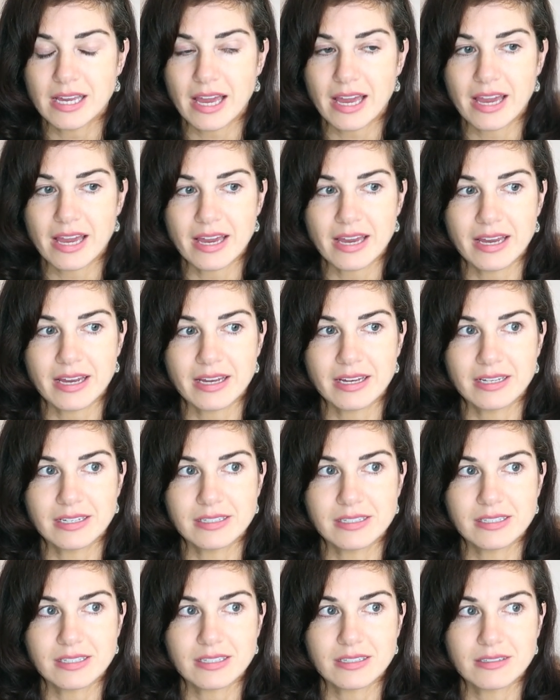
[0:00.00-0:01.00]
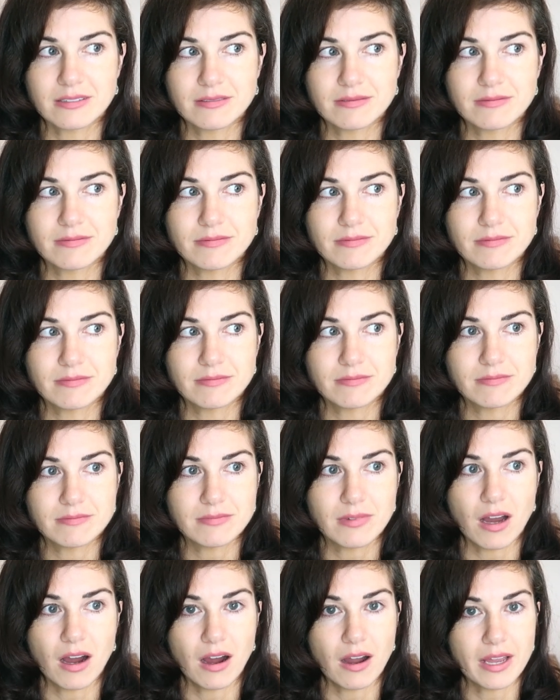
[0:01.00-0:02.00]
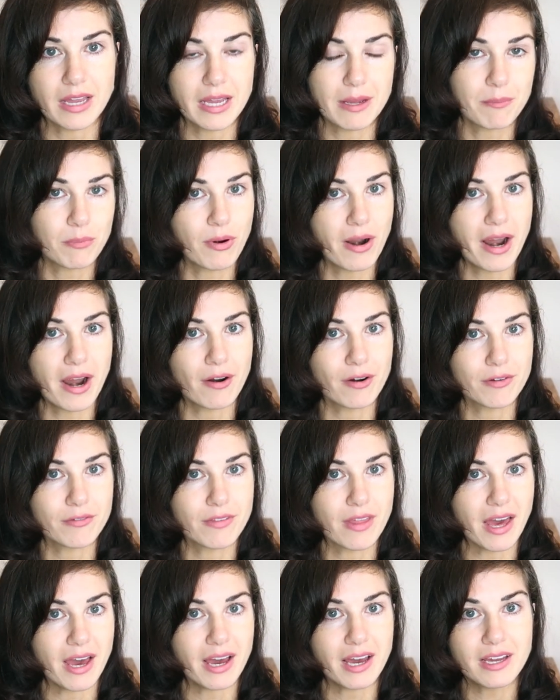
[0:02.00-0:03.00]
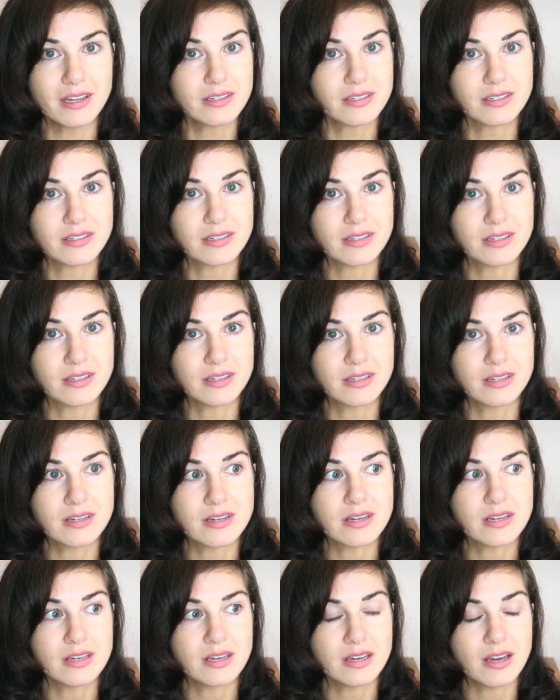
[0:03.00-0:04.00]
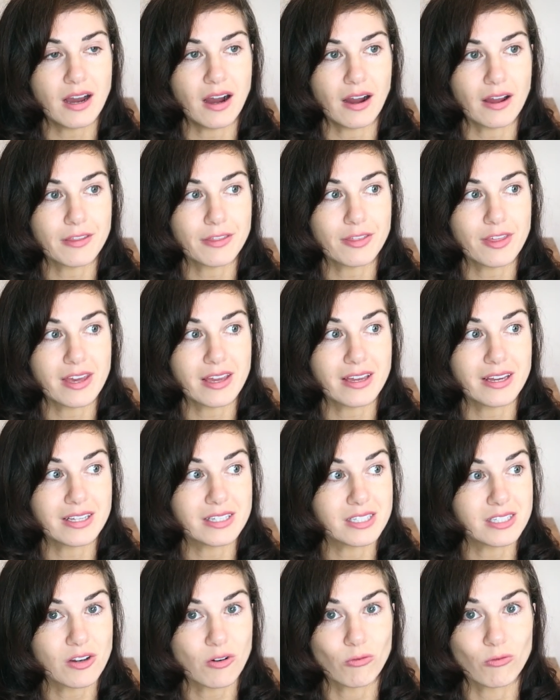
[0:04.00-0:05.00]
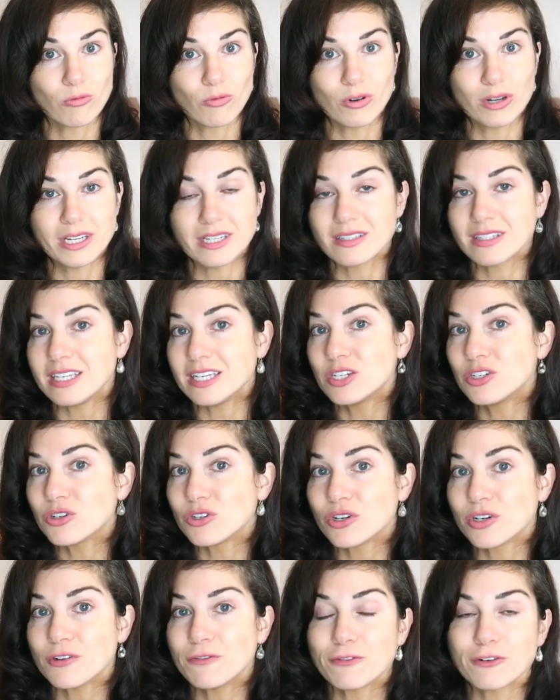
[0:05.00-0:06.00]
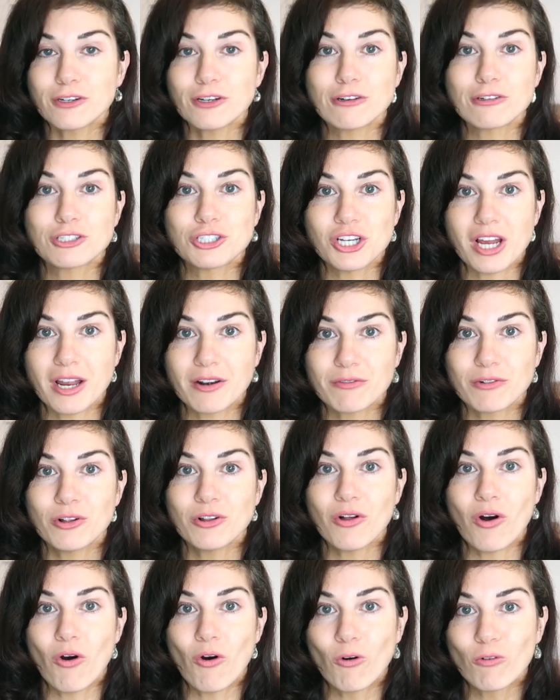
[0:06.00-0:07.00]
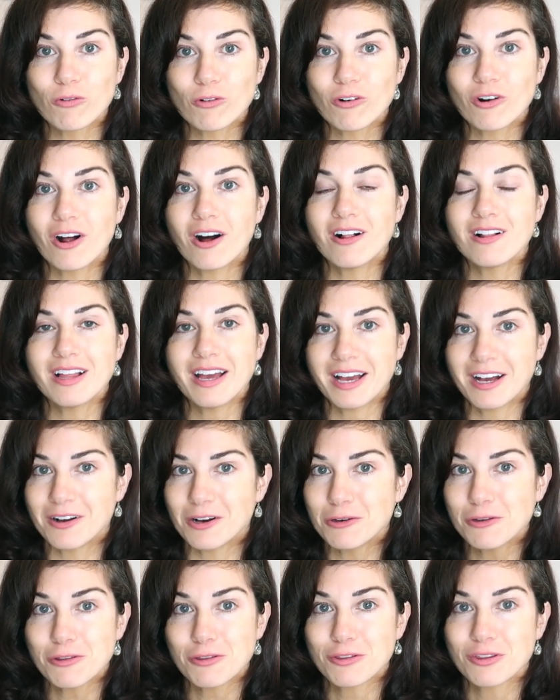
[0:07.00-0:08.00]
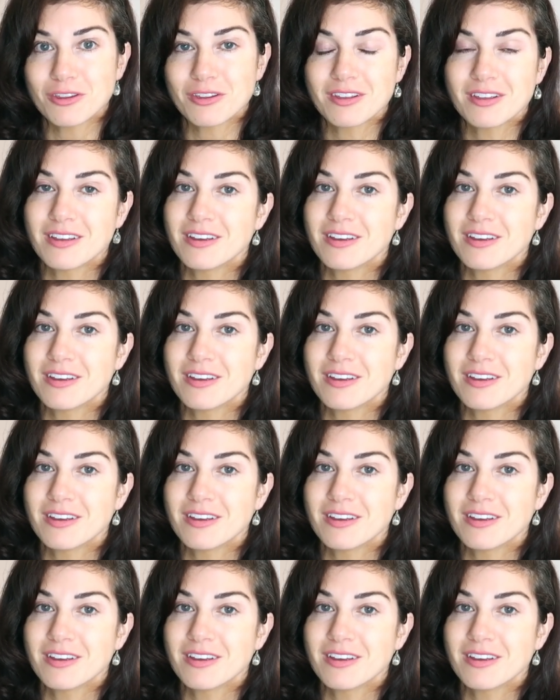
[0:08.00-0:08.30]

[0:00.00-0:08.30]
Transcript: and I am proud of that. I think it's really good for your general overall health